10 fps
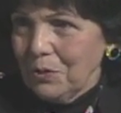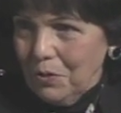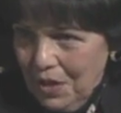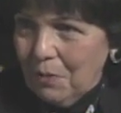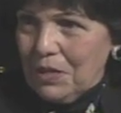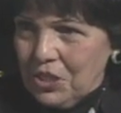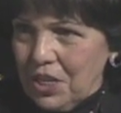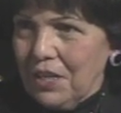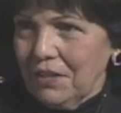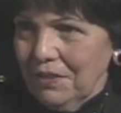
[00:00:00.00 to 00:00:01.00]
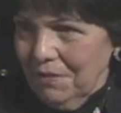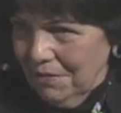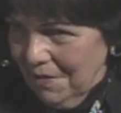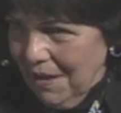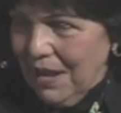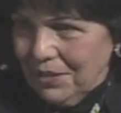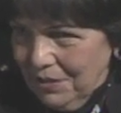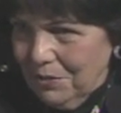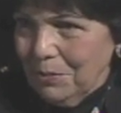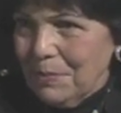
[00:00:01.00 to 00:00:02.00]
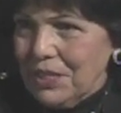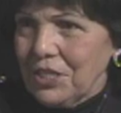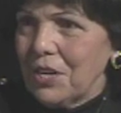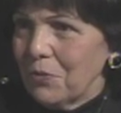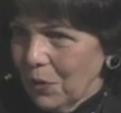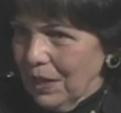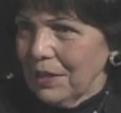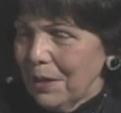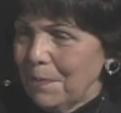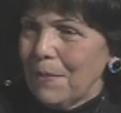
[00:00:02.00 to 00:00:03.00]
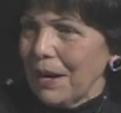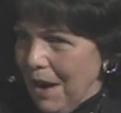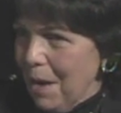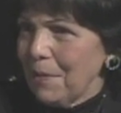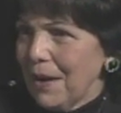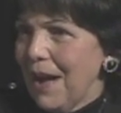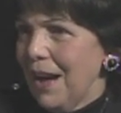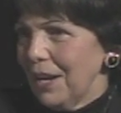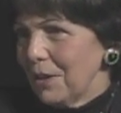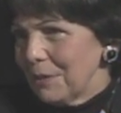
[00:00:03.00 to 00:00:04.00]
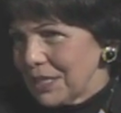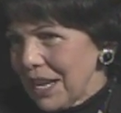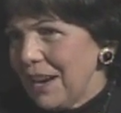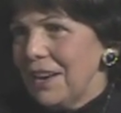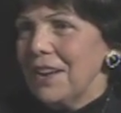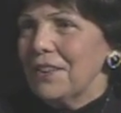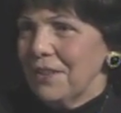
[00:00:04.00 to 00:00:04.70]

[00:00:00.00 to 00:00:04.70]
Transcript: they will share, as you mentioned, welcome, marhaba, ahlan wa sahlan.